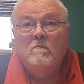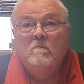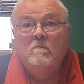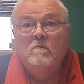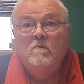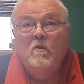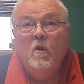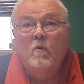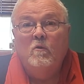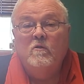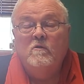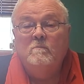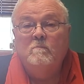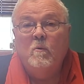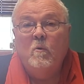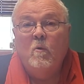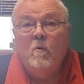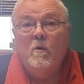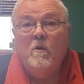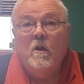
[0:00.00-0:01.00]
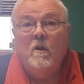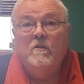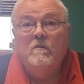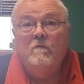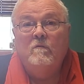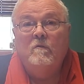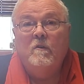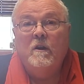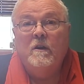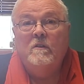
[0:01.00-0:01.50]
notice board on the
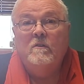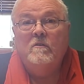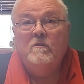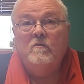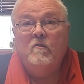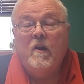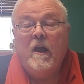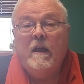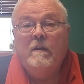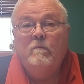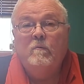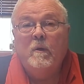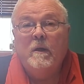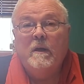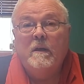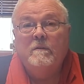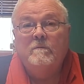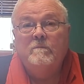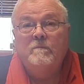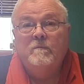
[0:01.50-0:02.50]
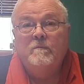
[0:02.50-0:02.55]
front of their driveway.